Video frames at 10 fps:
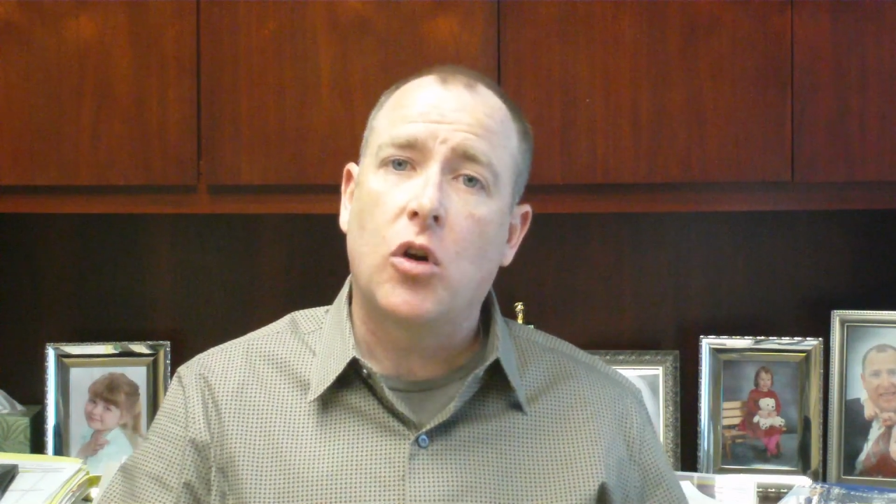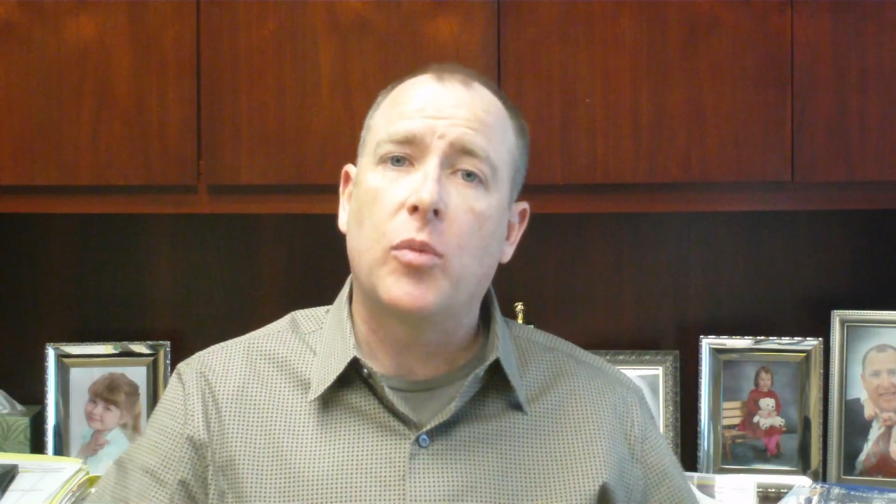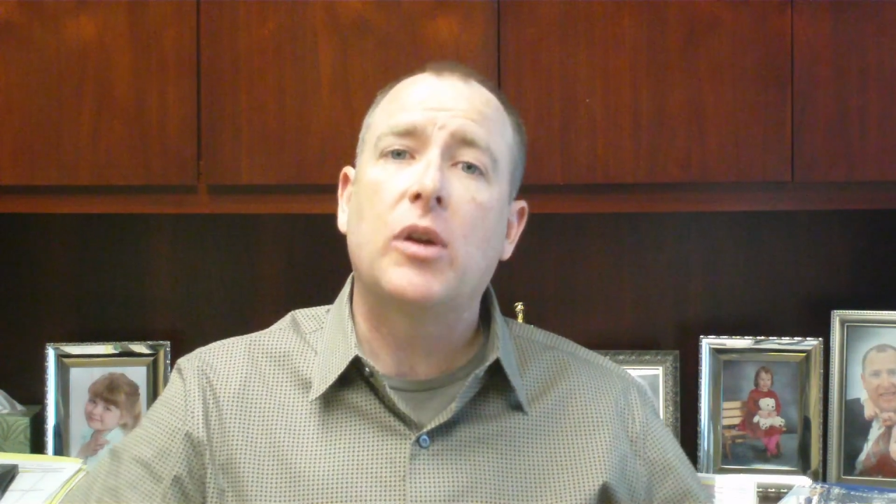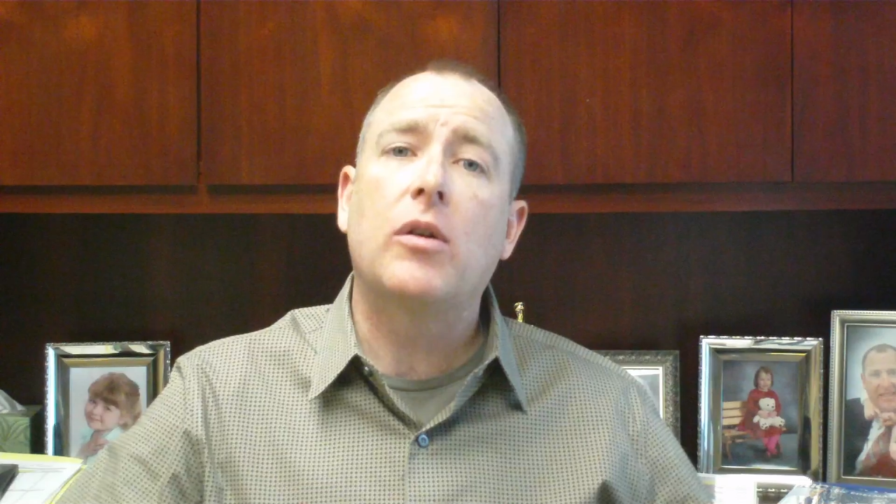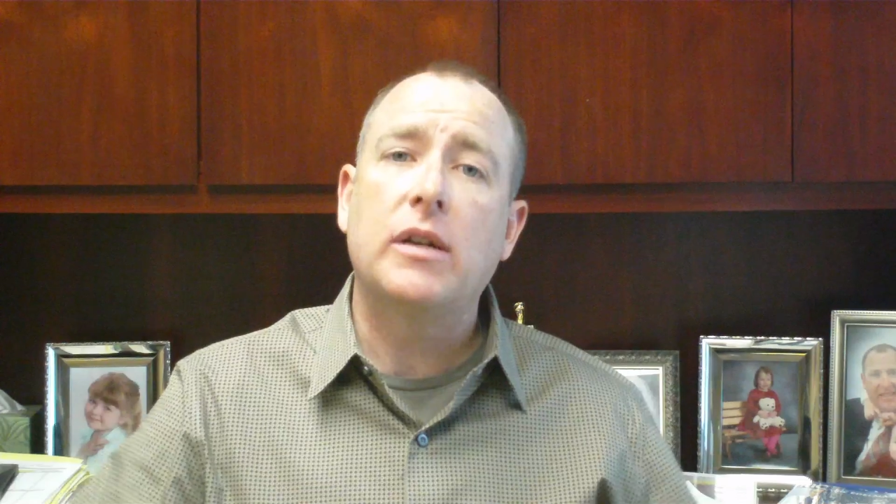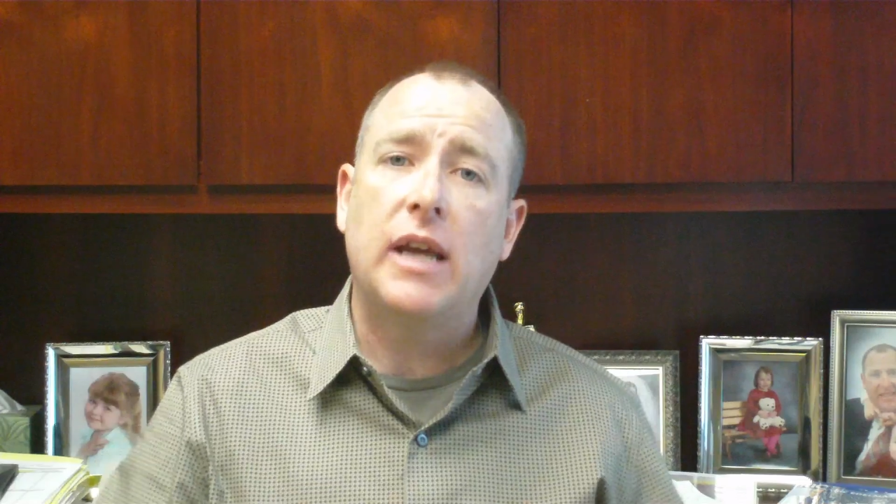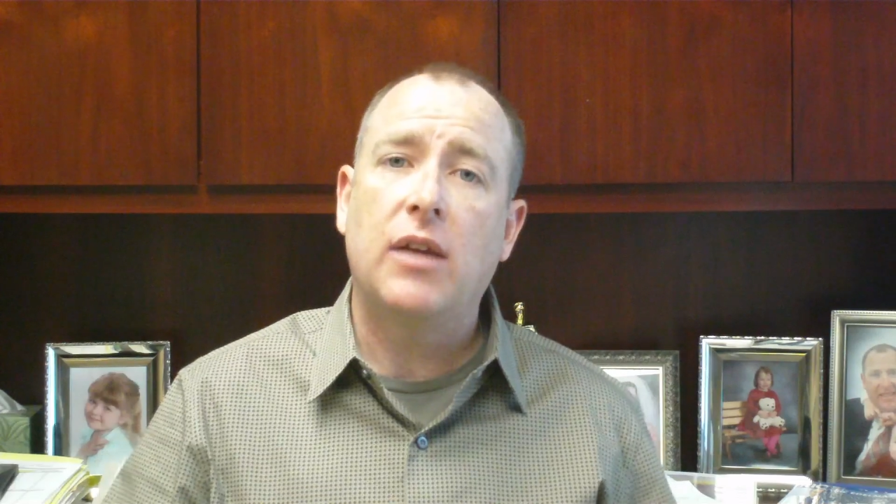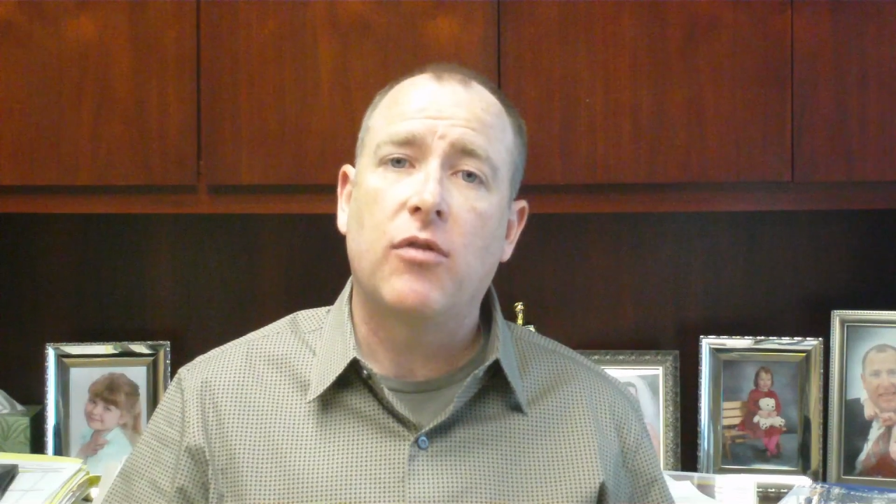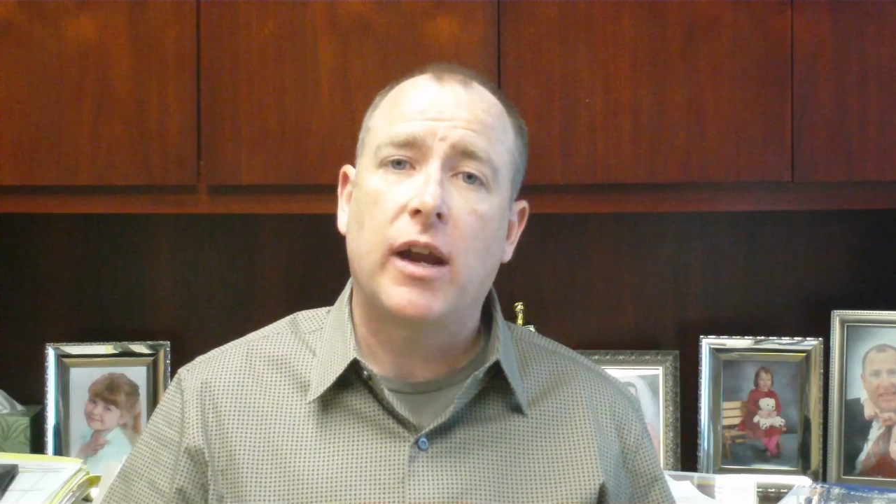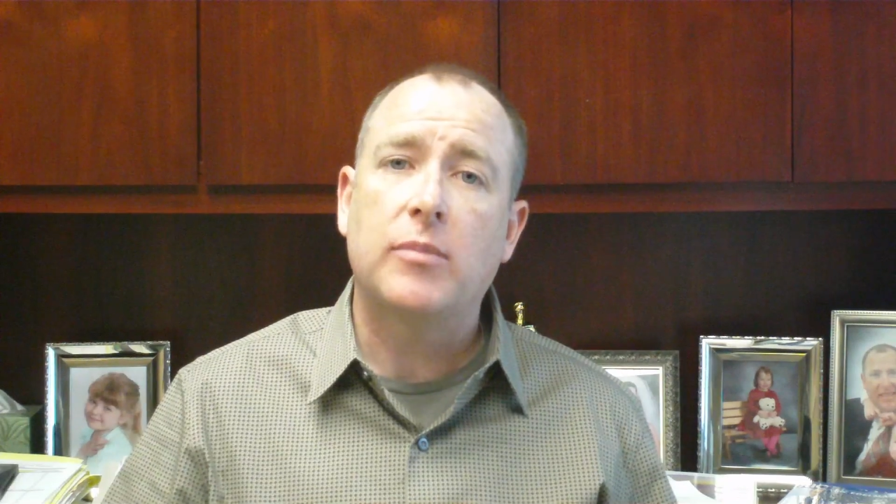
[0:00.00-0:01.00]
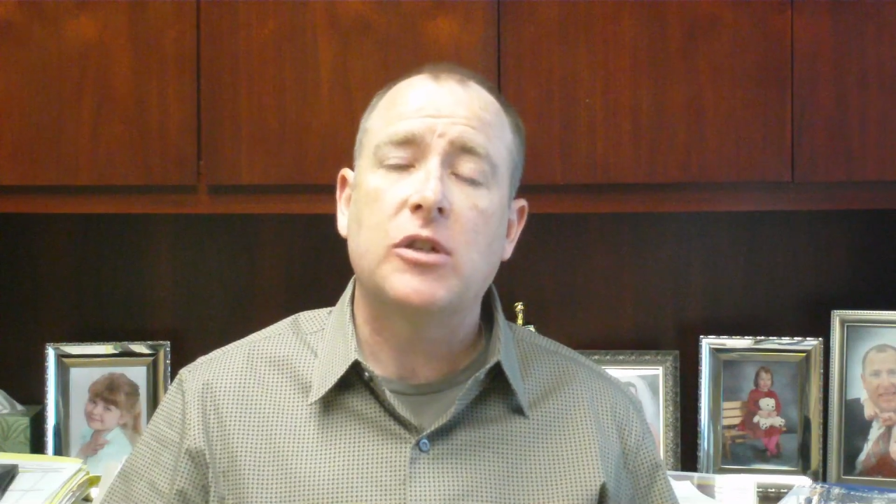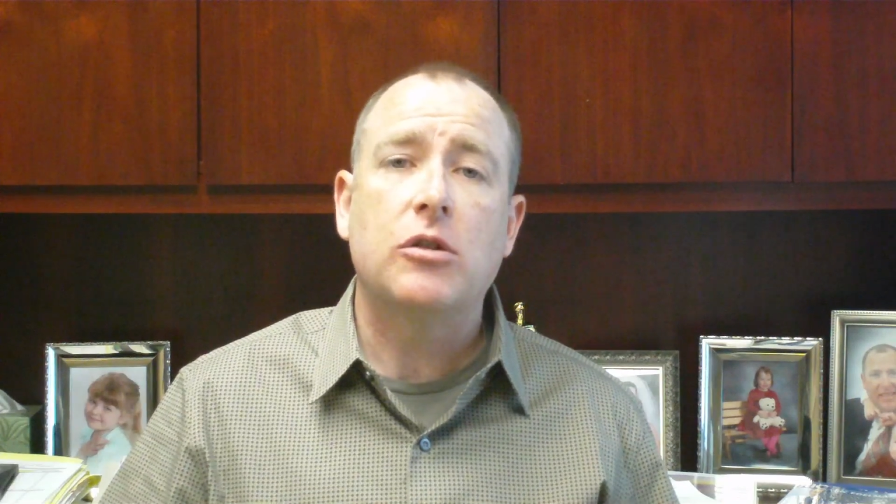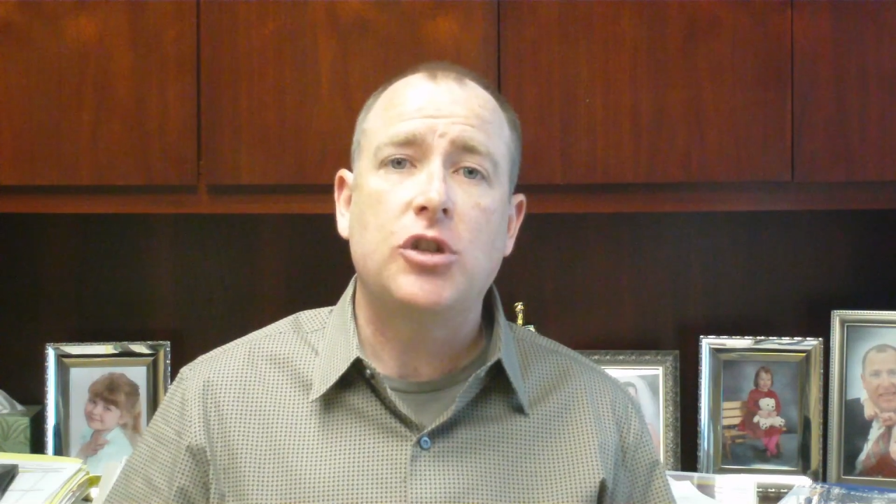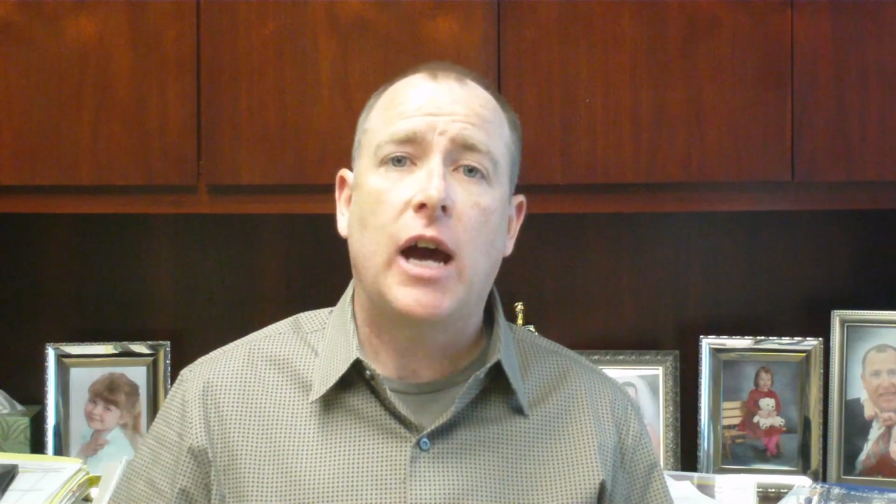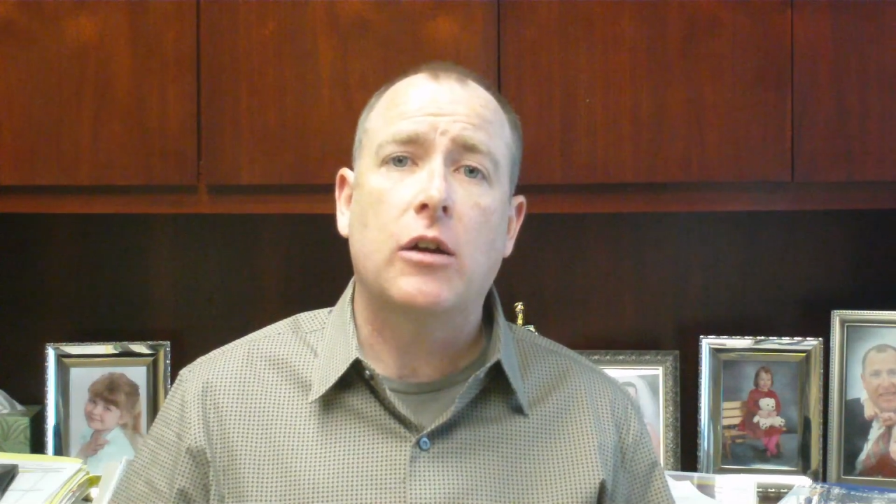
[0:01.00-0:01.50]
Orman or a Dave Ramsey
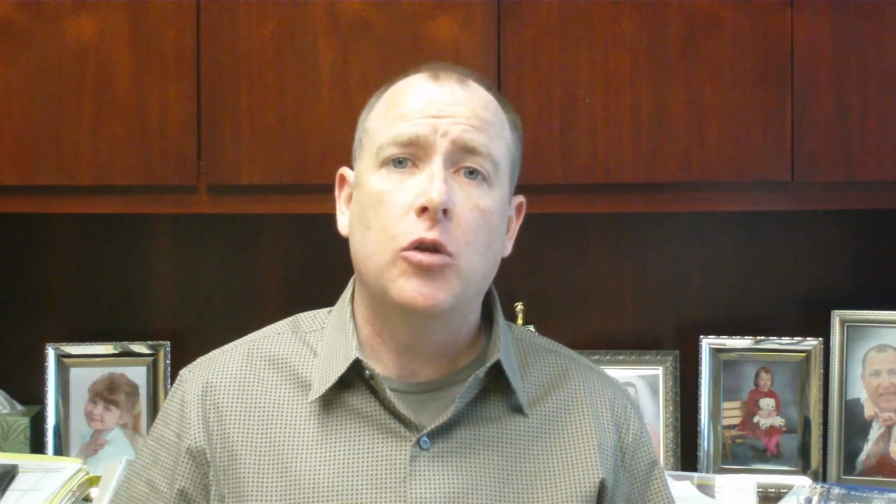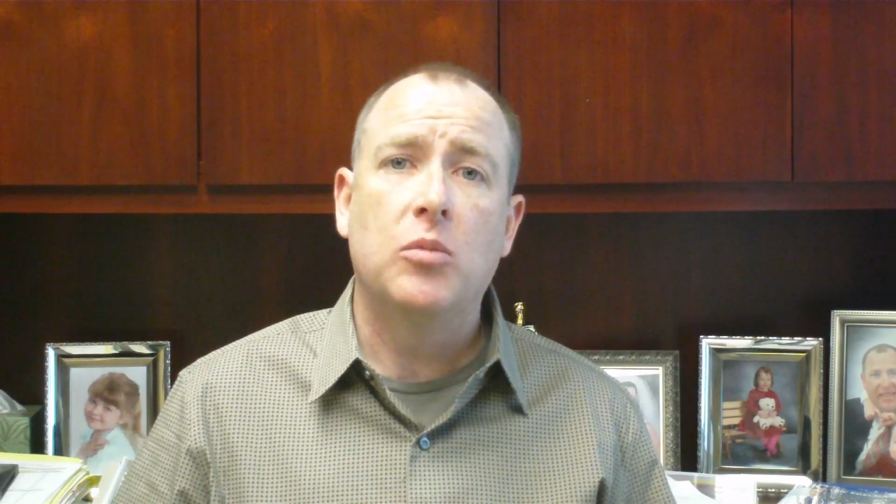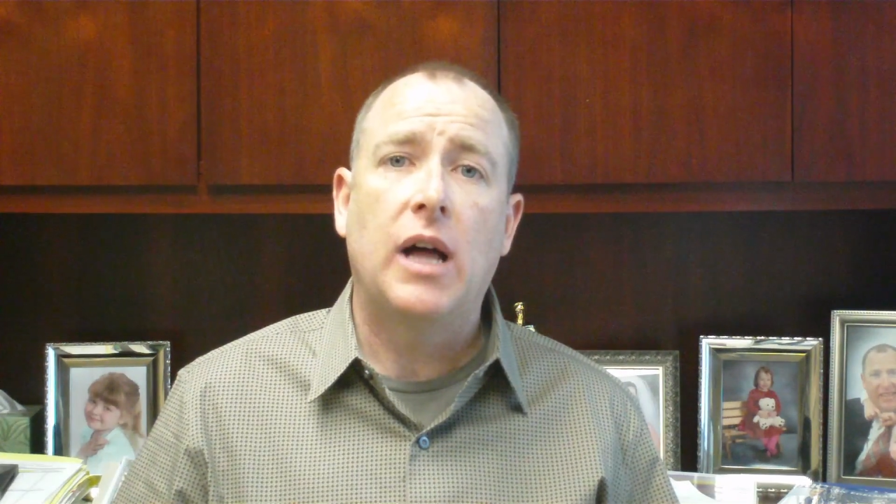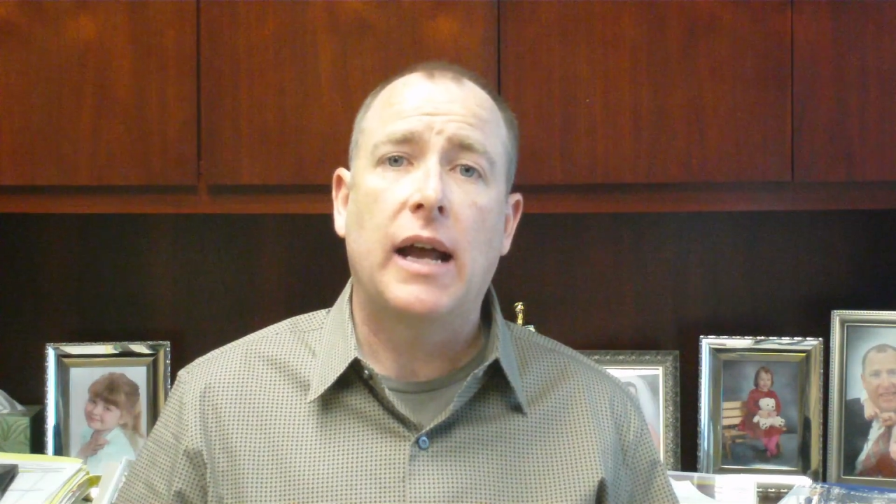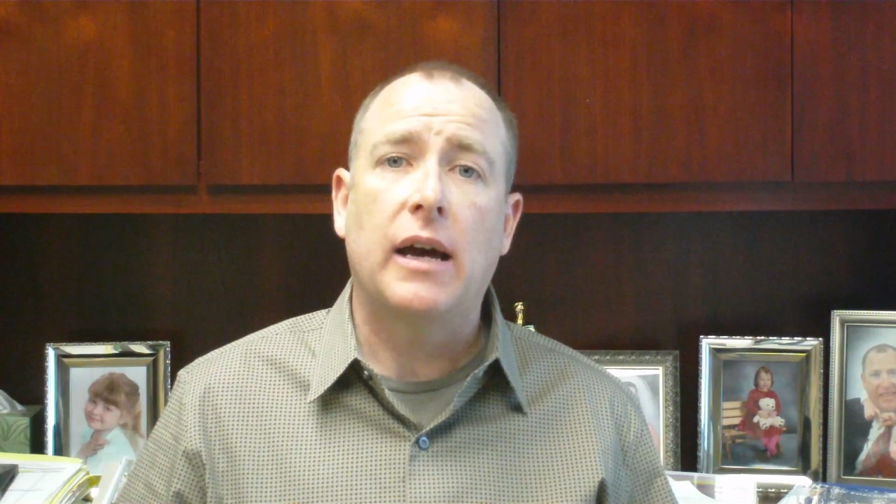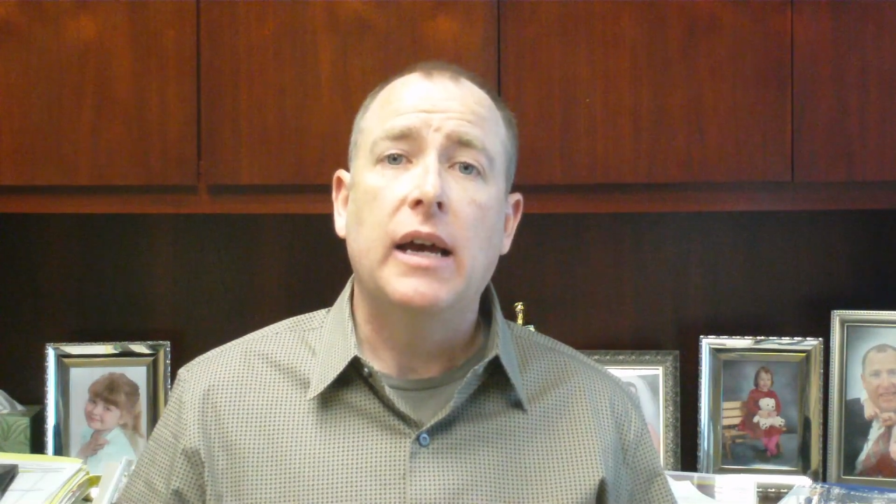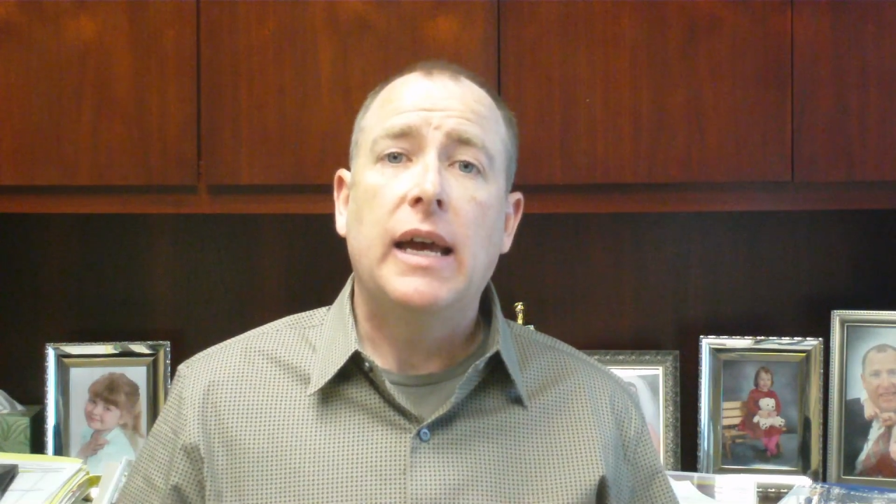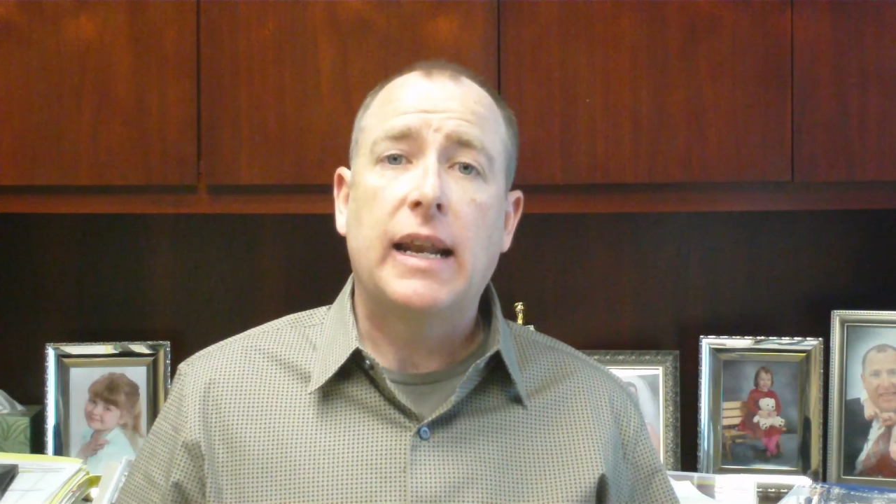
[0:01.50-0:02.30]
or John Kumlada